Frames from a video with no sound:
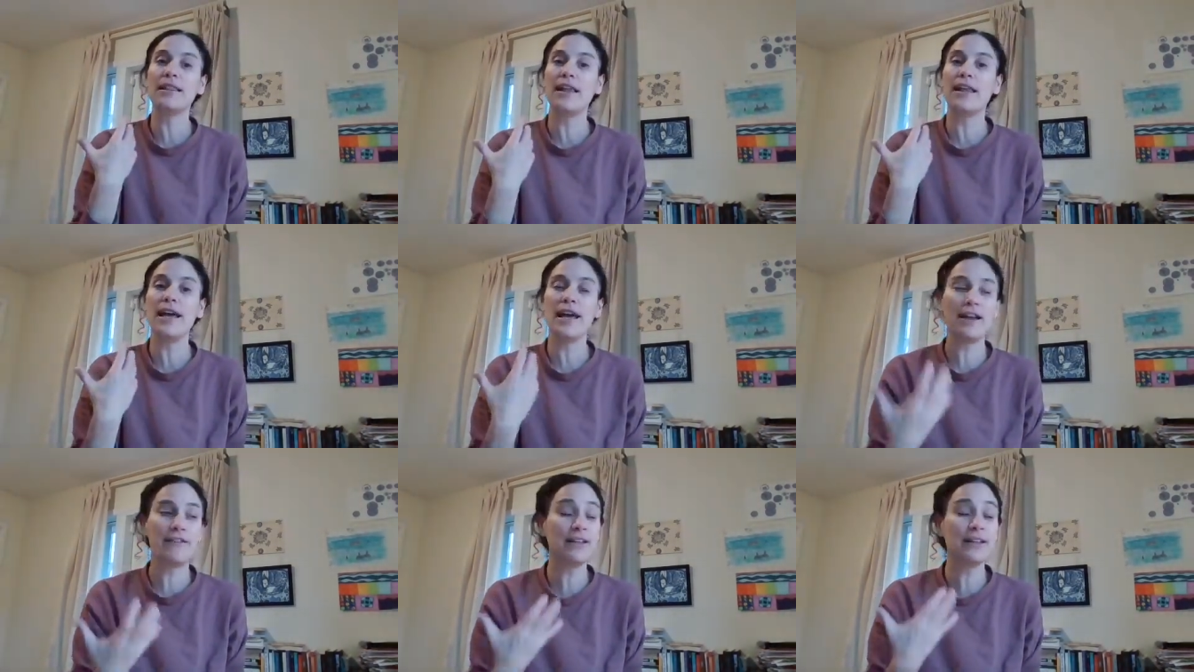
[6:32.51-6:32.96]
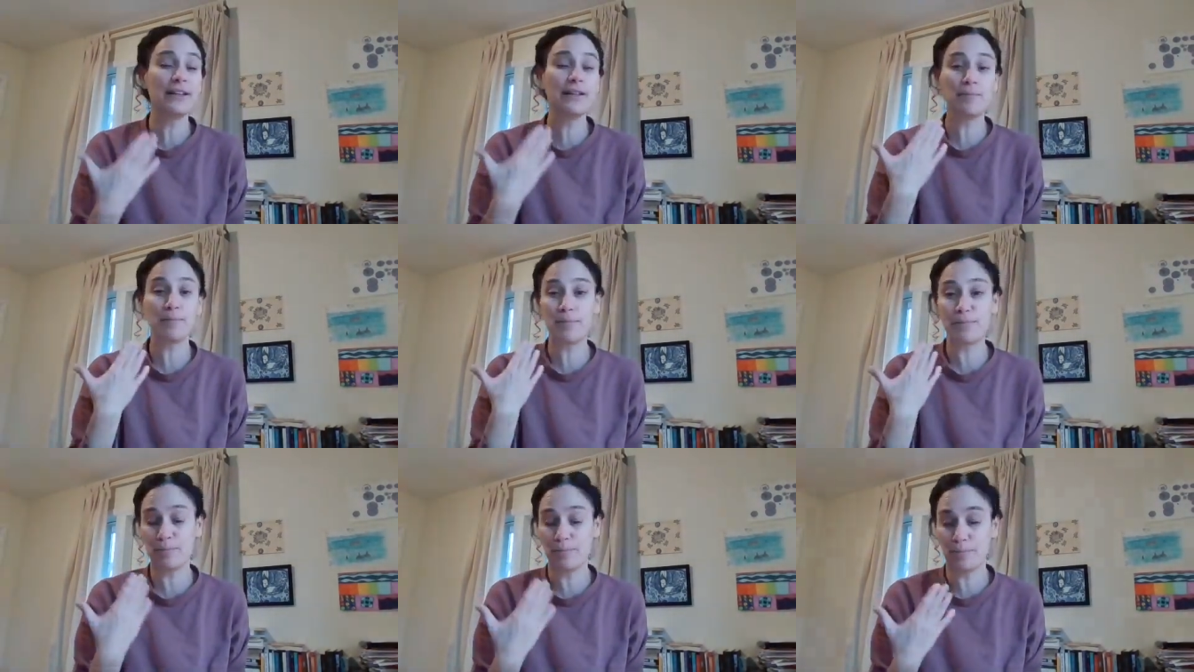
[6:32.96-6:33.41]
having
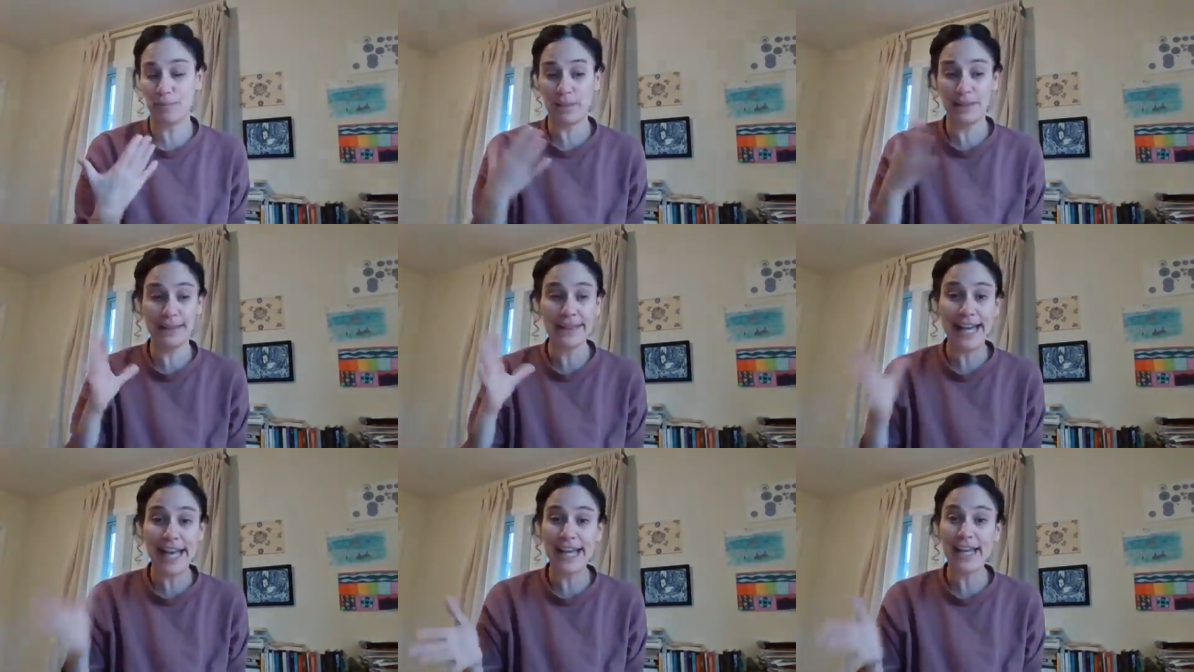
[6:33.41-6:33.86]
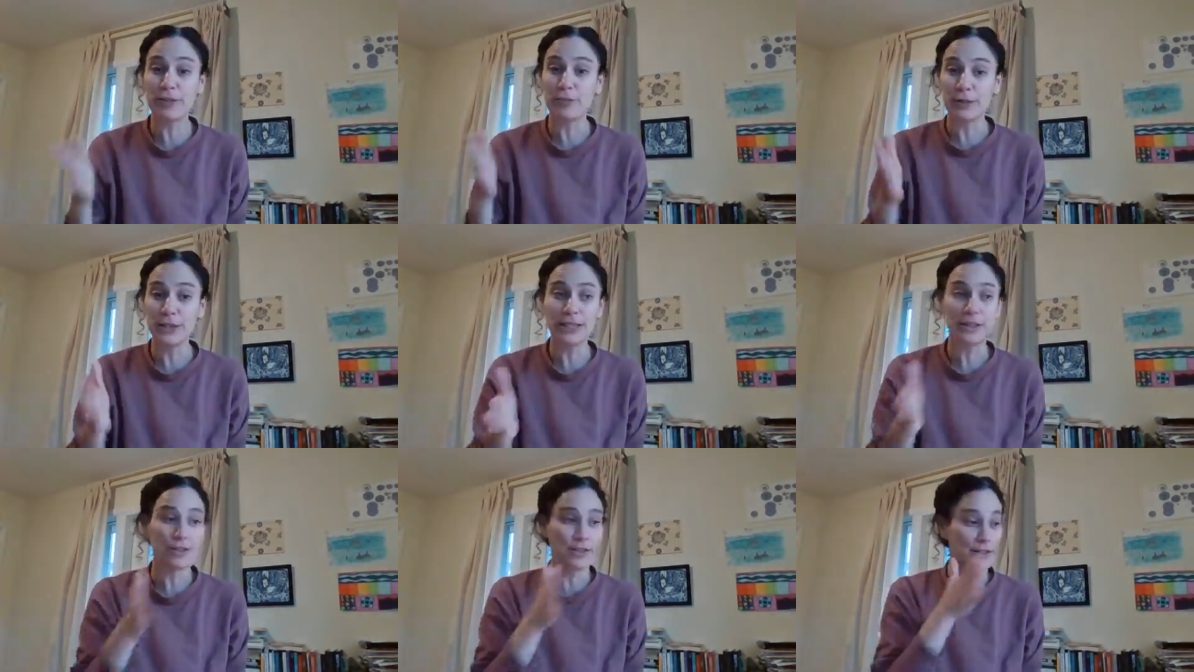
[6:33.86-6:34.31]
lay
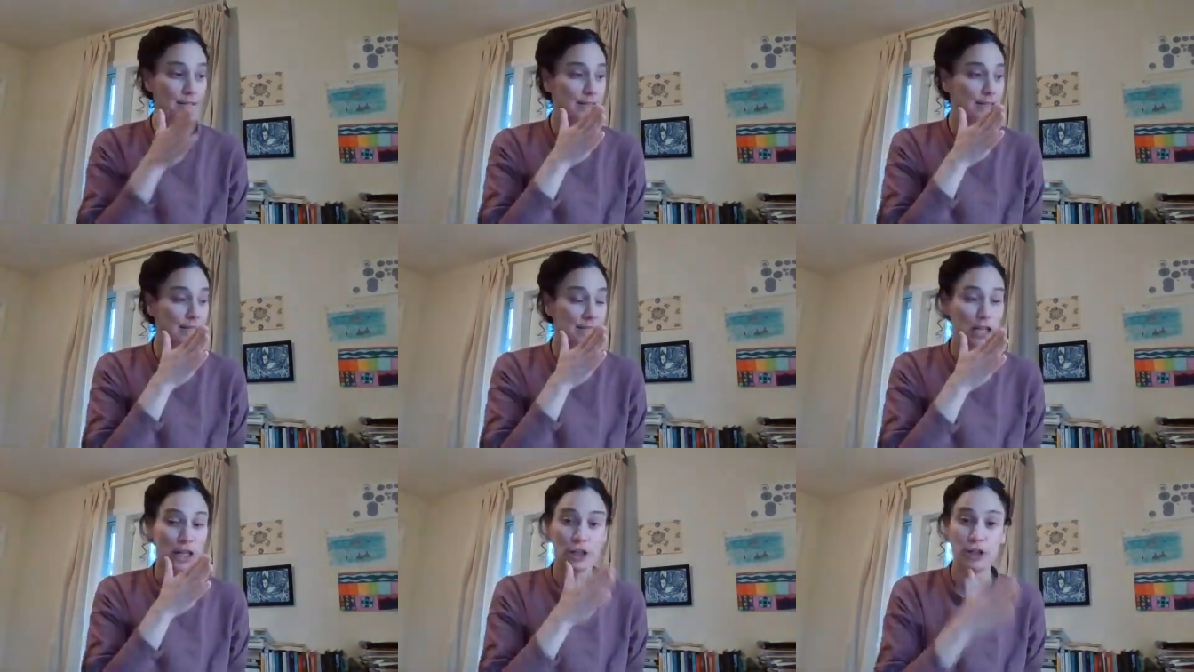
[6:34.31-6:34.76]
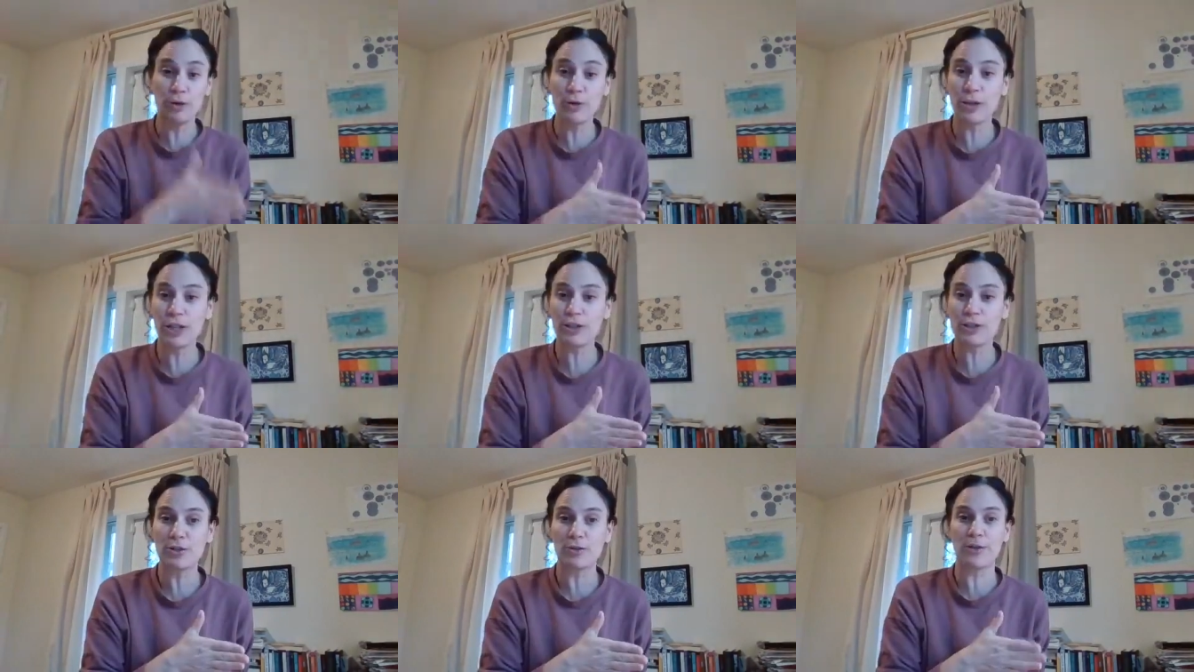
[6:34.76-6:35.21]
readers
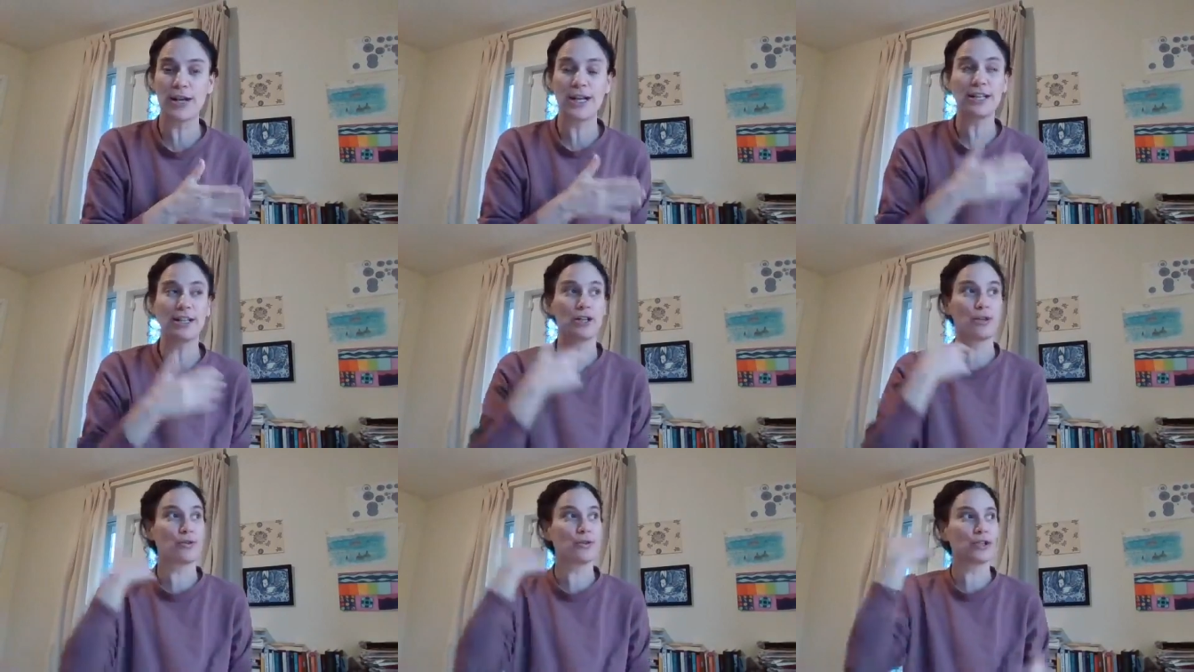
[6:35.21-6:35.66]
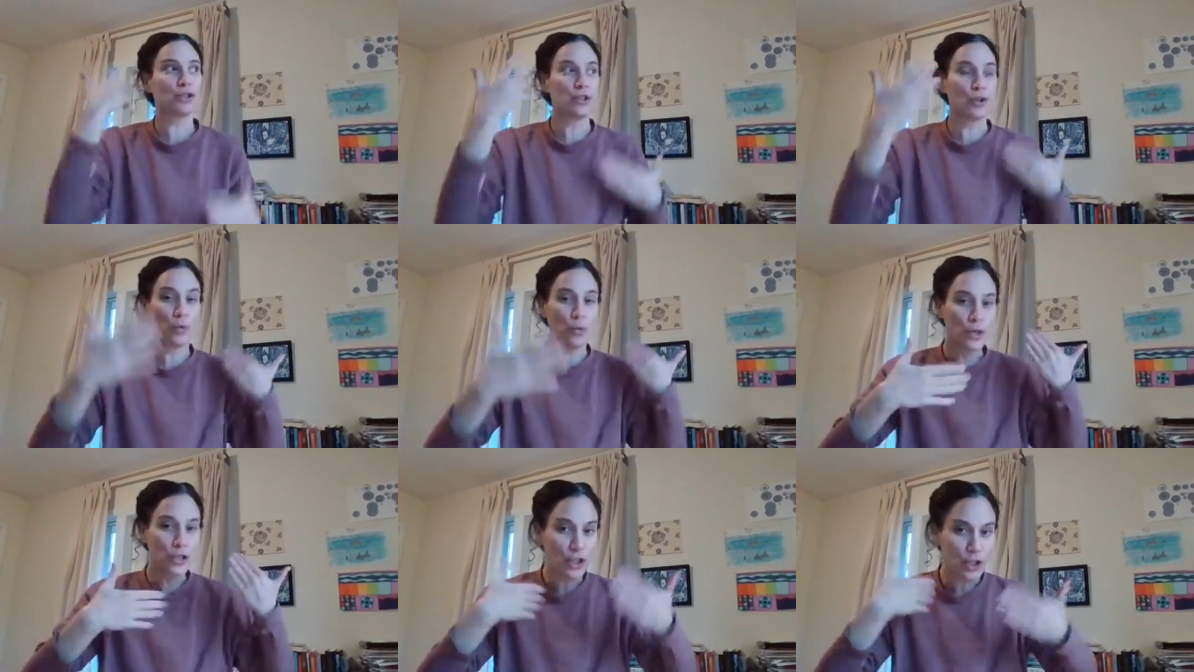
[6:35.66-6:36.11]
look at your writing, or
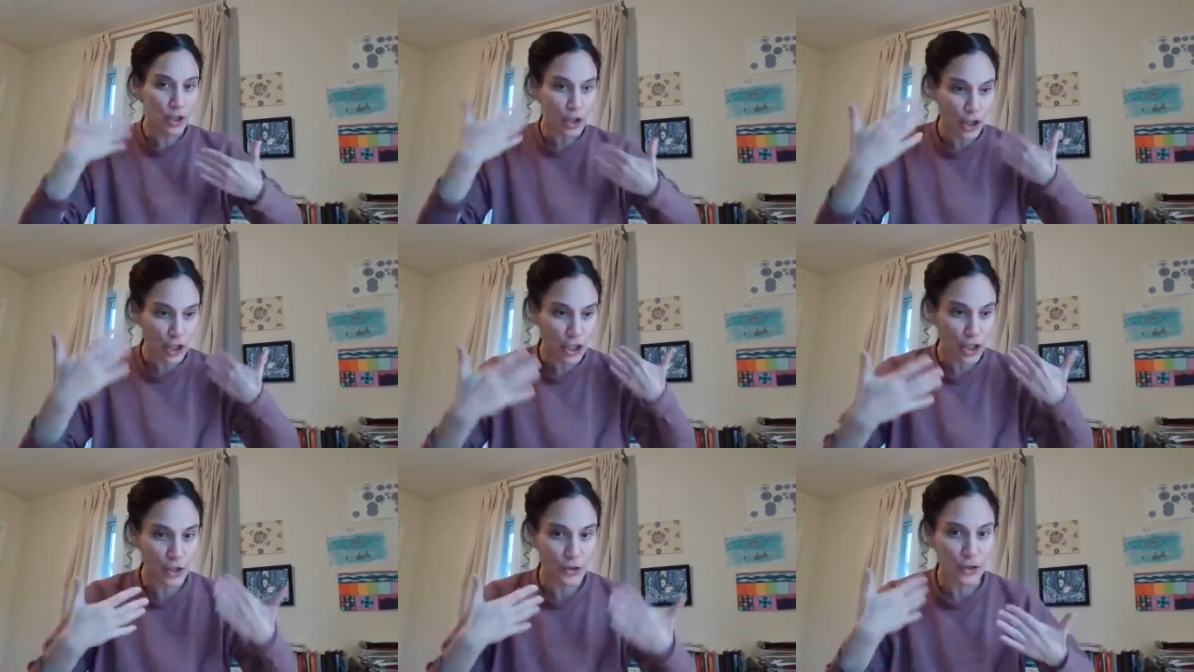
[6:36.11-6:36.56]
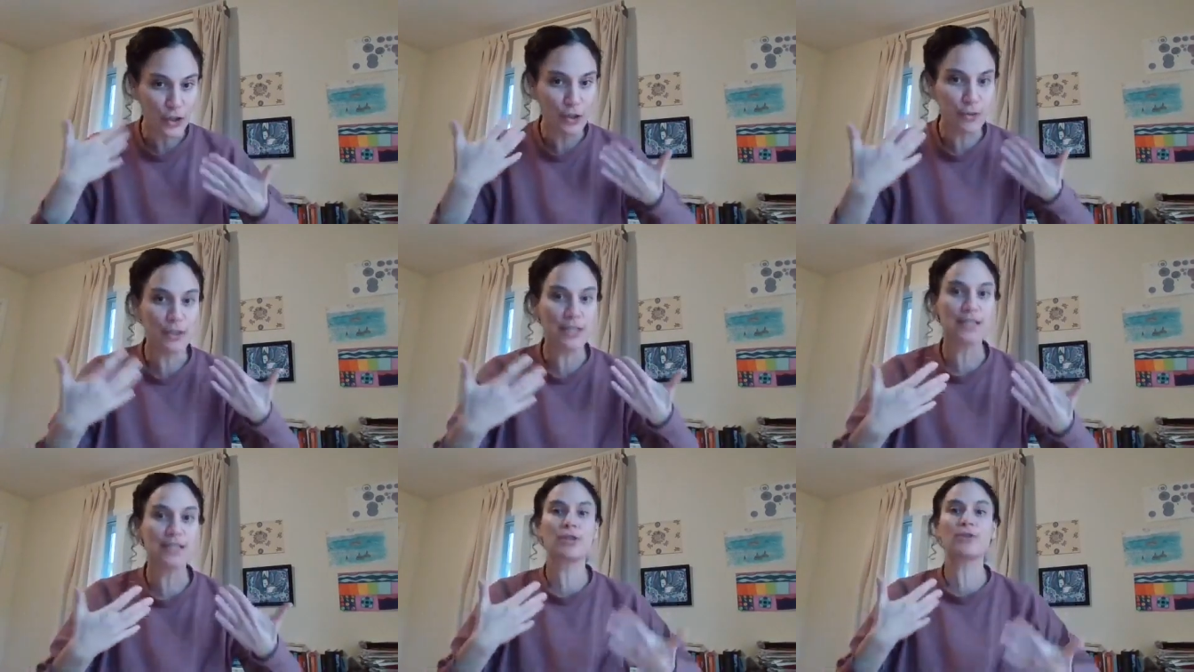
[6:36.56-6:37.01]
when hear you
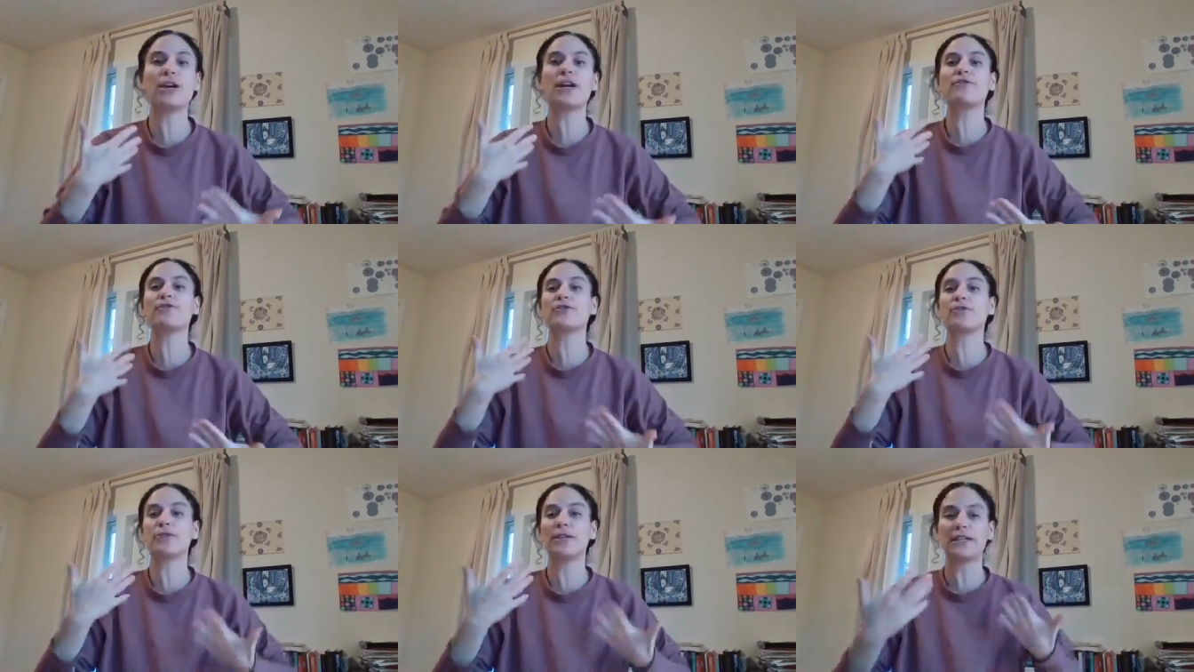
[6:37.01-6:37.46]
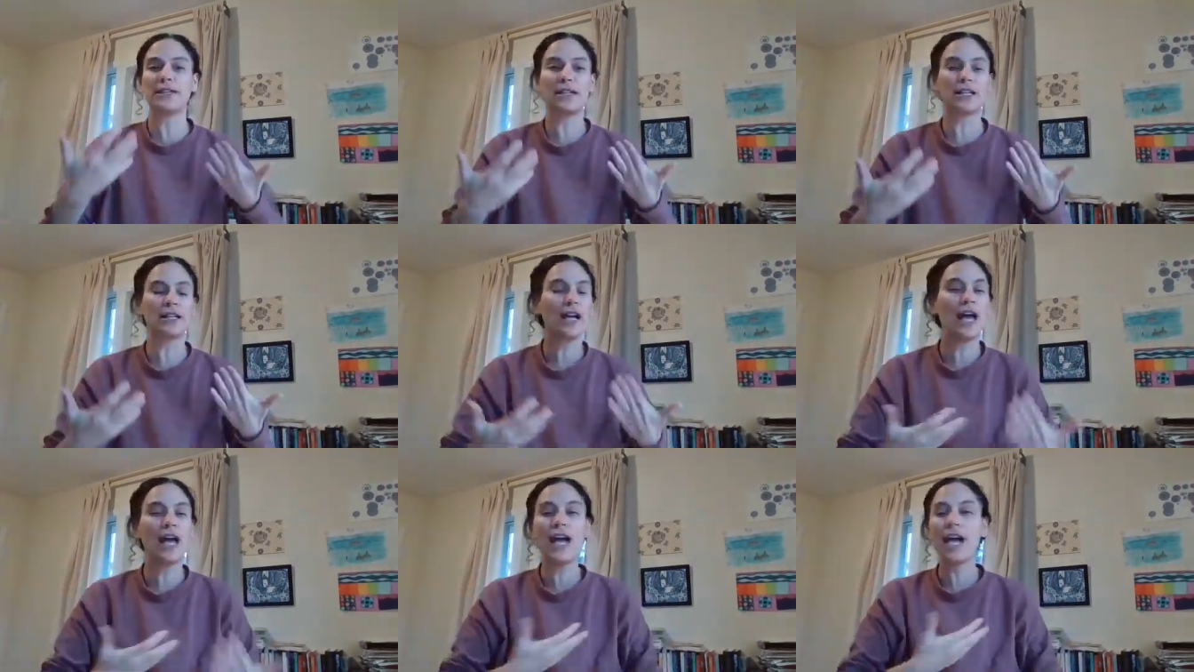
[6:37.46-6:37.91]
describe your writing,